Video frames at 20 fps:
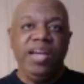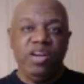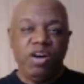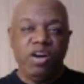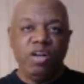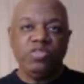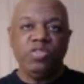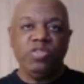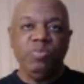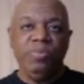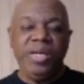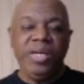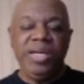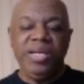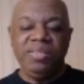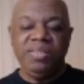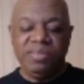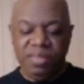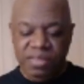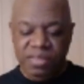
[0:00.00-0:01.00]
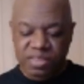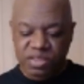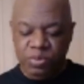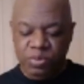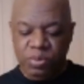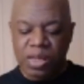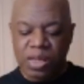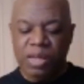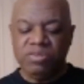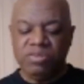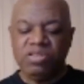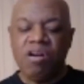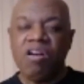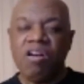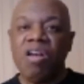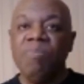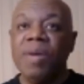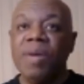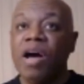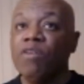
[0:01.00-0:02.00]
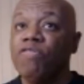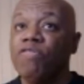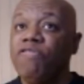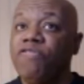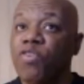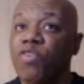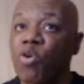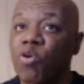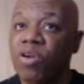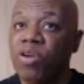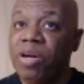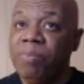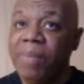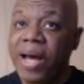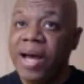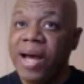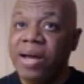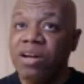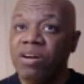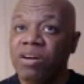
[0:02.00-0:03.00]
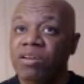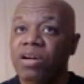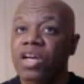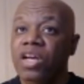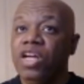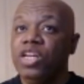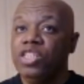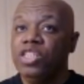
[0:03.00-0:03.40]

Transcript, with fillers: It also means, and this is what I was talking about, foreign matter,